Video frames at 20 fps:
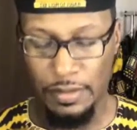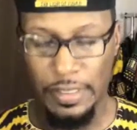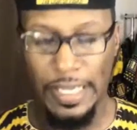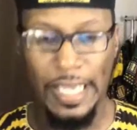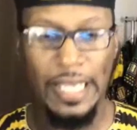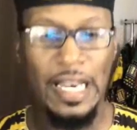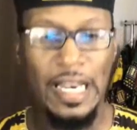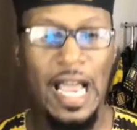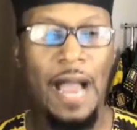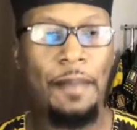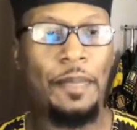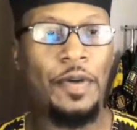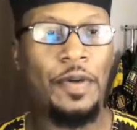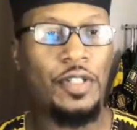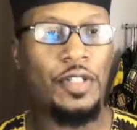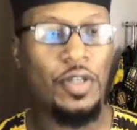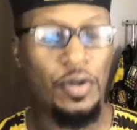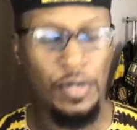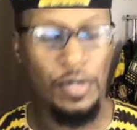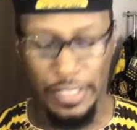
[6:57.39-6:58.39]
and
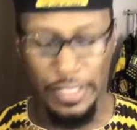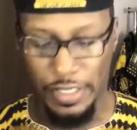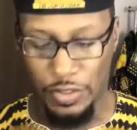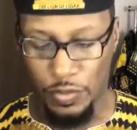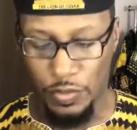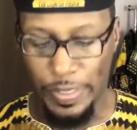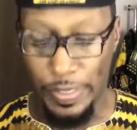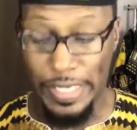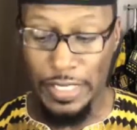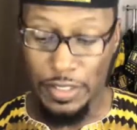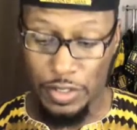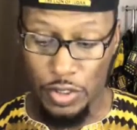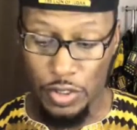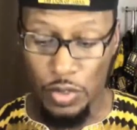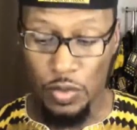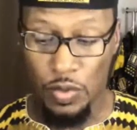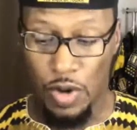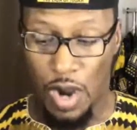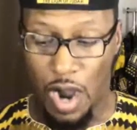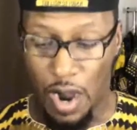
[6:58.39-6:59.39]
opportunities we
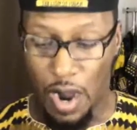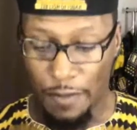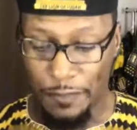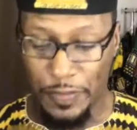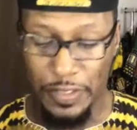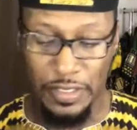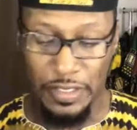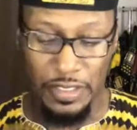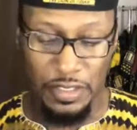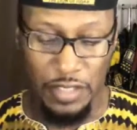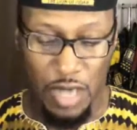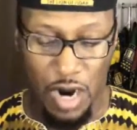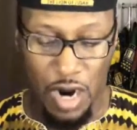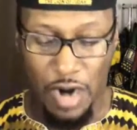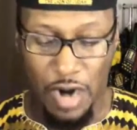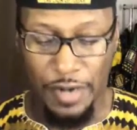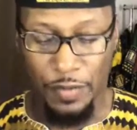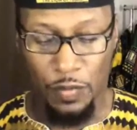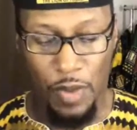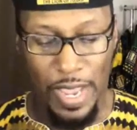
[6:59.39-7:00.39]
too often
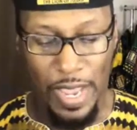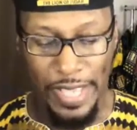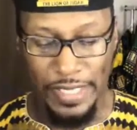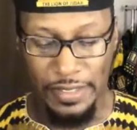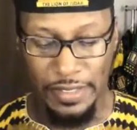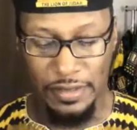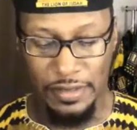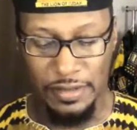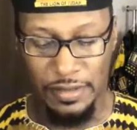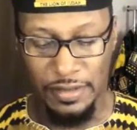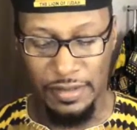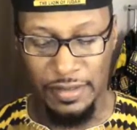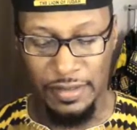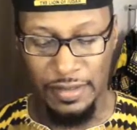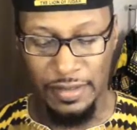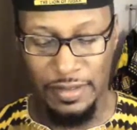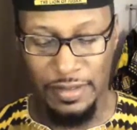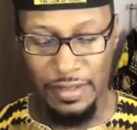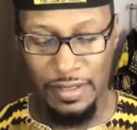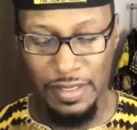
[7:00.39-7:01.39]
discard and waste,
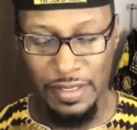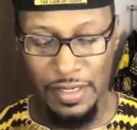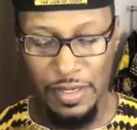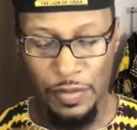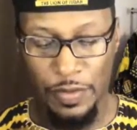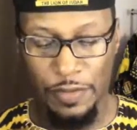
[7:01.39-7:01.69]
we